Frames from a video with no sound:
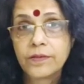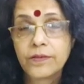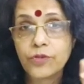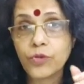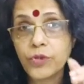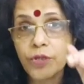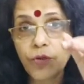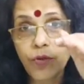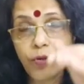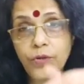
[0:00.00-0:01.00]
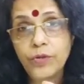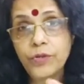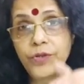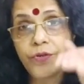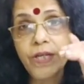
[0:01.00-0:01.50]
So the
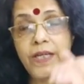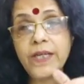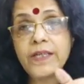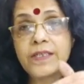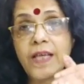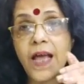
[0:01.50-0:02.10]
tree is